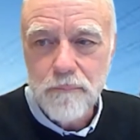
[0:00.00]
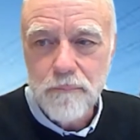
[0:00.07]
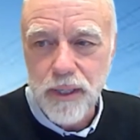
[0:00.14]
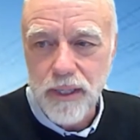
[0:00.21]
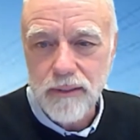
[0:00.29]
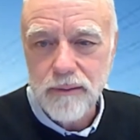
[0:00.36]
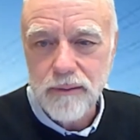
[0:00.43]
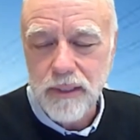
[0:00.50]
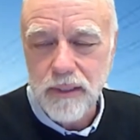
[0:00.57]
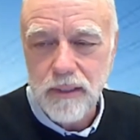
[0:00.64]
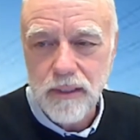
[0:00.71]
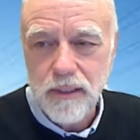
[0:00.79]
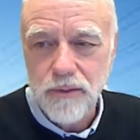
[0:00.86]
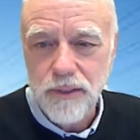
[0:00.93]
but the,
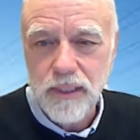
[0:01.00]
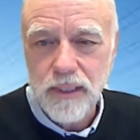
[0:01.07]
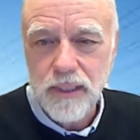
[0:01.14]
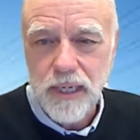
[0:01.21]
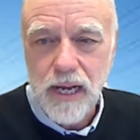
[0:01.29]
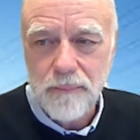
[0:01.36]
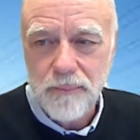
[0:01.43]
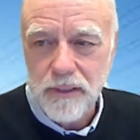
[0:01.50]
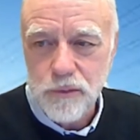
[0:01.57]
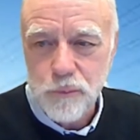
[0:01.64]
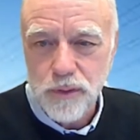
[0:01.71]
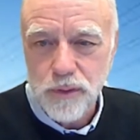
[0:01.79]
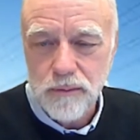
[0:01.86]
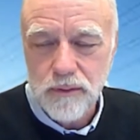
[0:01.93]
you know economics
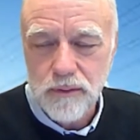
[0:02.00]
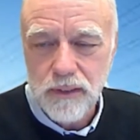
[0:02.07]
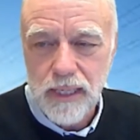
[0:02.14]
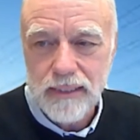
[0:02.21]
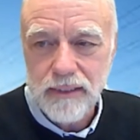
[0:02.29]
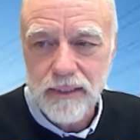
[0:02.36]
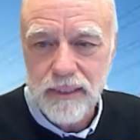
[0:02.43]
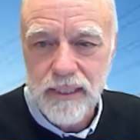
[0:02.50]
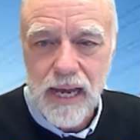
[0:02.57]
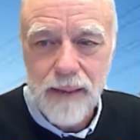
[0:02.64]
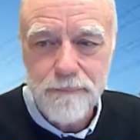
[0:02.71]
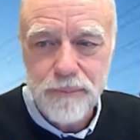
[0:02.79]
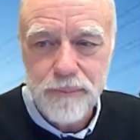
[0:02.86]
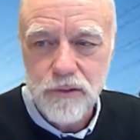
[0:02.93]
would likely
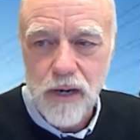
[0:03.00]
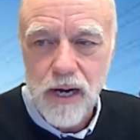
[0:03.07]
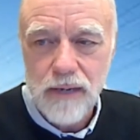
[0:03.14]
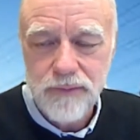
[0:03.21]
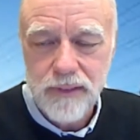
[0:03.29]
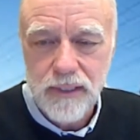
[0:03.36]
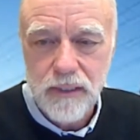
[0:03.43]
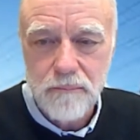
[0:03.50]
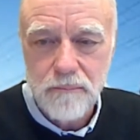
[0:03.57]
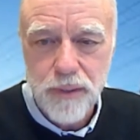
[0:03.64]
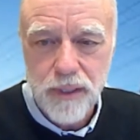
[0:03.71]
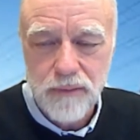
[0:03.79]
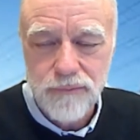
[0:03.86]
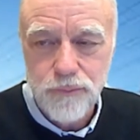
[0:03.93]
not be driving it
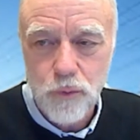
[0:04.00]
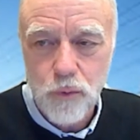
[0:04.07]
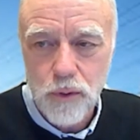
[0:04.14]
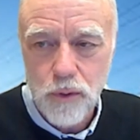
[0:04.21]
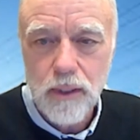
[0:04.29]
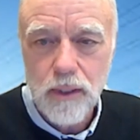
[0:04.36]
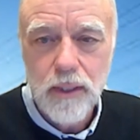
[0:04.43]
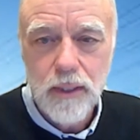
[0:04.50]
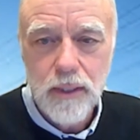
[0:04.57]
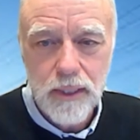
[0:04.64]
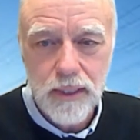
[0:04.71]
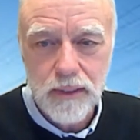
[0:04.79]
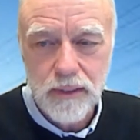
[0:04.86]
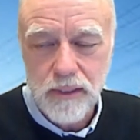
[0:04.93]
but for
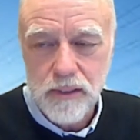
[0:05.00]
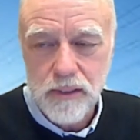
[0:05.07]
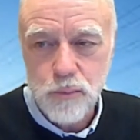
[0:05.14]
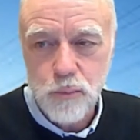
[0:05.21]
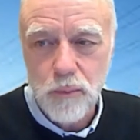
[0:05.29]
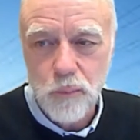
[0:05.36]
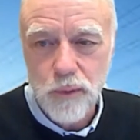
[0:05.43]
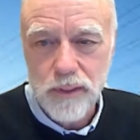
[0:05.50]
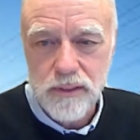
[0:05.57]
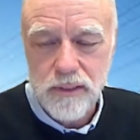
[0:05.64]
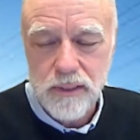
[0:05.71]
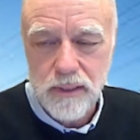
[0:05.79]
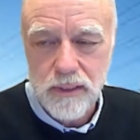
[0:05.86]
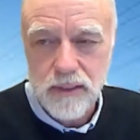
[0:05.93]
at least what we
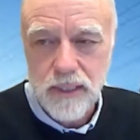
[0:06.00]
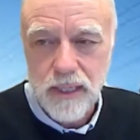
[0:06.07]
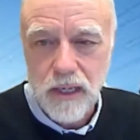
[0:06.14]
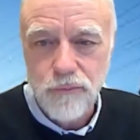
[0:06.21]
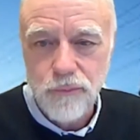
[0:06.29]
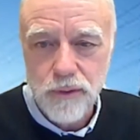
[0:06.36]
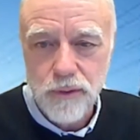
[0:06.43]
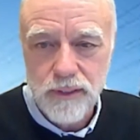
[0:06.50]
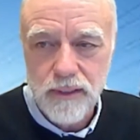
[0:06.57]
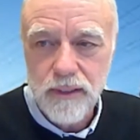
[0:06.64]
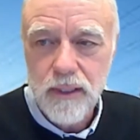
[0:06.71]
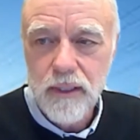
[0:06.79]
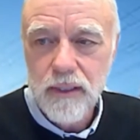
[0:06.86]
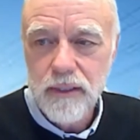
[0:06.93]
see in
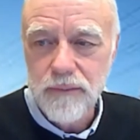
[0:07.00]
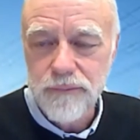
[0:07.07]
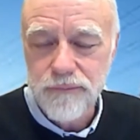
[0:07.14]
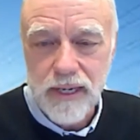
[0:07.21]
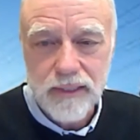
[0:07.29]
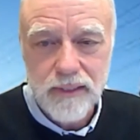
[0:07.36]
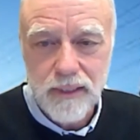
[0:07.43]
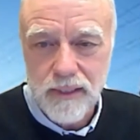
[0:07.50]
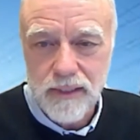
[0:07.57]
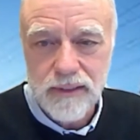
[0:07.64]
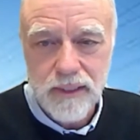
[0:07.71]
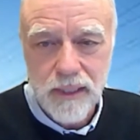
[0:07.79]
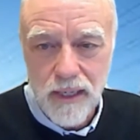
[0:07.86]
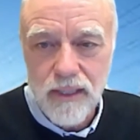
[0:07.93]
california the fact that
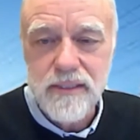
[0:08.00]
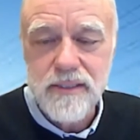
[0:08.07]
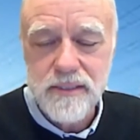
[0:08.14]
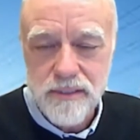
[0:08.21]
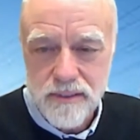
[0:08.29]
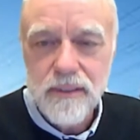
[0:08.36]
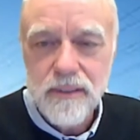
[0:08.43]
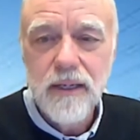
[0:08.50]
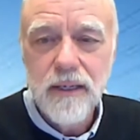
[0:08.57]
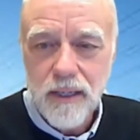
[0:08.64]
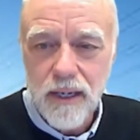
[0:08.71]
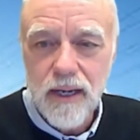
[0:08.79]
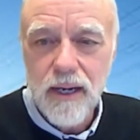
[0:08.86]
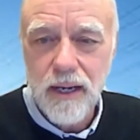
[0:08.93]
it does
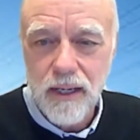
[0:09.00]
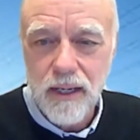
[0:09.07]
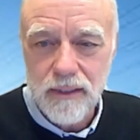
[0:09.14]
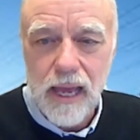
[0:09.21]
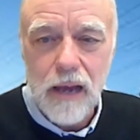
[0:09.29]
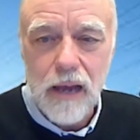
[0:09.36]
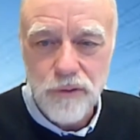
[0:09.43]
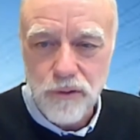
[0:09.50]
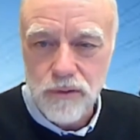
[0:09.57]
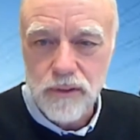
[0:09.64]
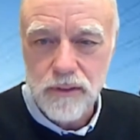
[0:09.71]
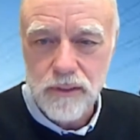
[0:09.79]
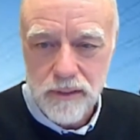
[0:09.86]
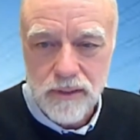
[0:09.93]
uh, allow you
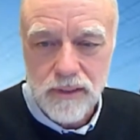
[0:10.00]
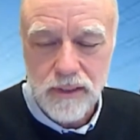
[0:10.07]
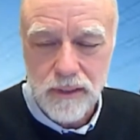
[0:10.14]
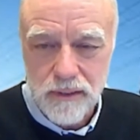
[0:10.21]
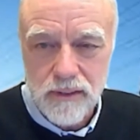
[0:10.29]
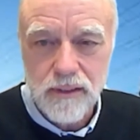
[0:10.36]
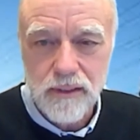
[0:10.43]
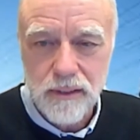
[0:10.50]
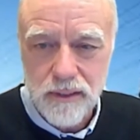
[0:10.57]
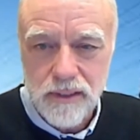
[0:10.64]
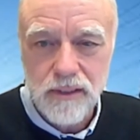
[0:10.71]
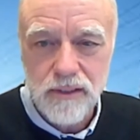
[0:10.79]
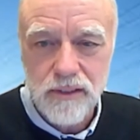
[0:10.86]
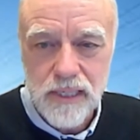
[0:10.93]
to, to, to,
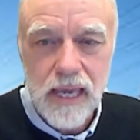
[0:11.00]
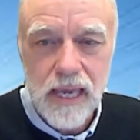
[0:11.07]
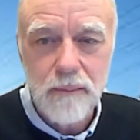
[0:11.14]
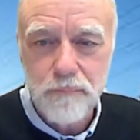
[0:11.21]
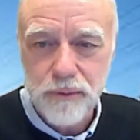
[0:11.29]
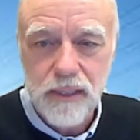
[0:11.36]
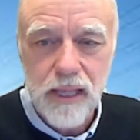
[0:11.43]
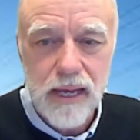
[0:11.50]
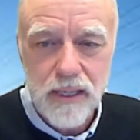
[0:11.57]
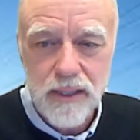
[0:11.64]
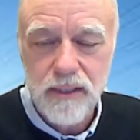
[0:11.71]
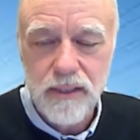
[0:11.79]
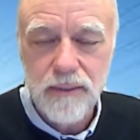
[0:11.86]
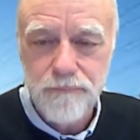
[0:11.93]
to escape a lot
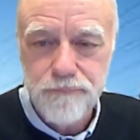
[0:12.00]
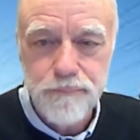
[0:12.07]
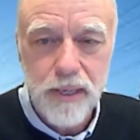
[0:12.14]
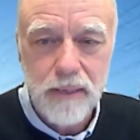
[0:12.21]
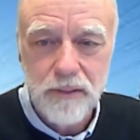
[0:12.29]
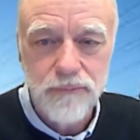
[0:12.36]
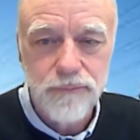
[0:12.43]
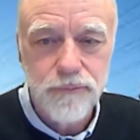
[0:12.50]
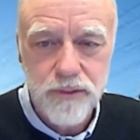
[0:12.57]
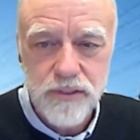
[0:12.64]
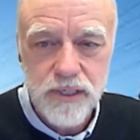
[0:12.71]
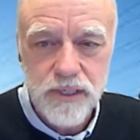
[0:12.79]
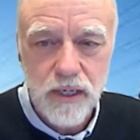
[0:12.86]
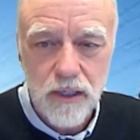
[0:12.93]
of the payment for the
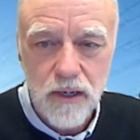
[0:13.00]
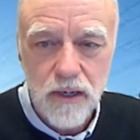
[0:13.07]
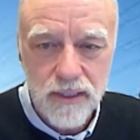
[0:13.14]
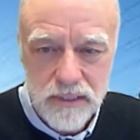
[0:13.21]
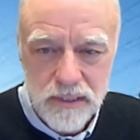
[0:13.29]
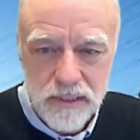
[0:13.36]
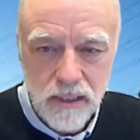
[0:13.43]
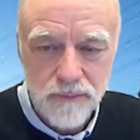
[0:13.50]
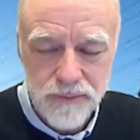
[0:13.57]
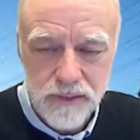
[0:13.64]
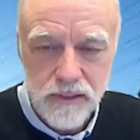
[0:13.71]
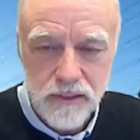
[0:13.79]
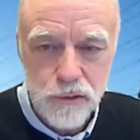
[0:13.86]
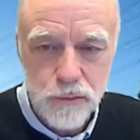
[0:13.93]
sunk costs of the
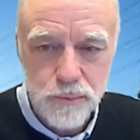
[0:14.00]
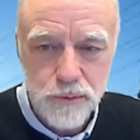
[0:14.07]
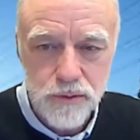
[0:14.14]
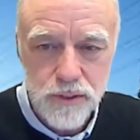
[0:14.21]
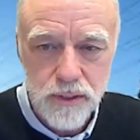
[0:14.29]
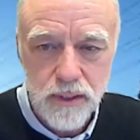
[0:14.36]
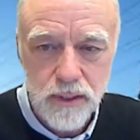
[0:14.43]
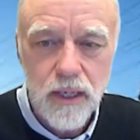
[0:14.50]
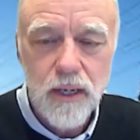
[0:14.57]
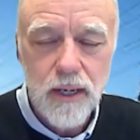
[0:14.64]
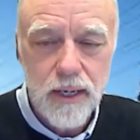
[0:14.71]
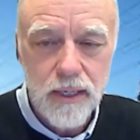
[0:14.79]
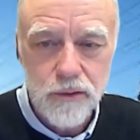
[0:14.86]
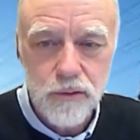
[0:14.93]
distribution
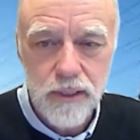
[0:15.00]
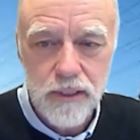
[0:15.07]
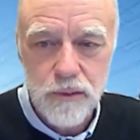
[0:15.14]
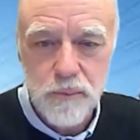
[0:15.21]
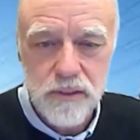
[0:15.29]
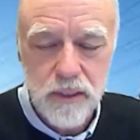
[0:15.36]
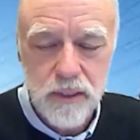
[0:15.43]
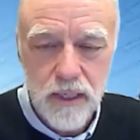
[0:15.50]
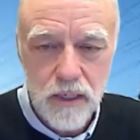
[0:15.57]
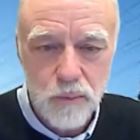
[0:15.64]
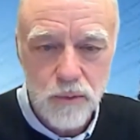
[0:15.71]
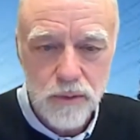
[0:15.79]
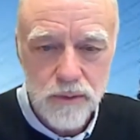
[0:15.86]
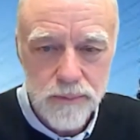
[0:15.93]
and transmission
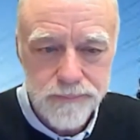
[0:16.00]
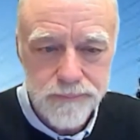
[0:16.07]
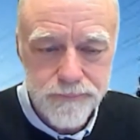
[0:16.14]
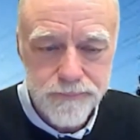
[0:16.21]
networks